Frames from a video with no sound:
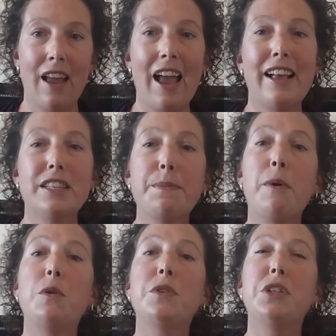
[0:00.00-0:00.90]
as
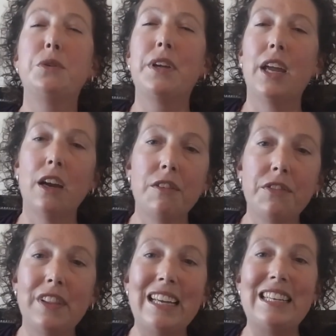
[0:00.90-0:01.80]
opposed to
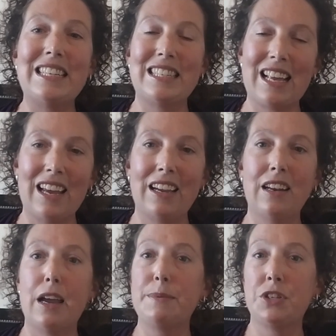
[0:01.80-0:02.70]
carefully
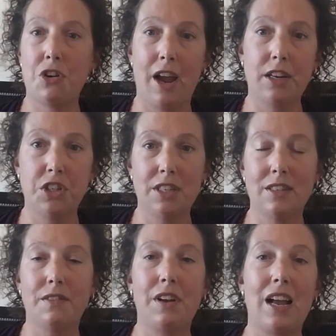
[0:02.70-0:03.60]
designed abstractions
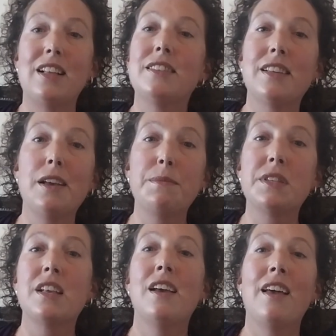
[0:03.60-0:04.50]
of concepts
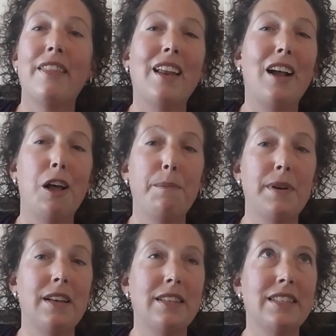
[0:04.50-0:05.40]
that help
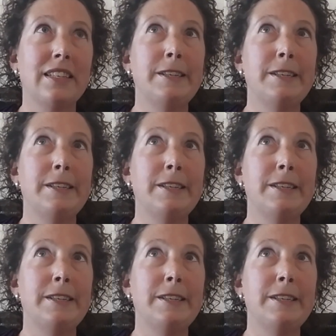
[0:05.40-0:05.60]
us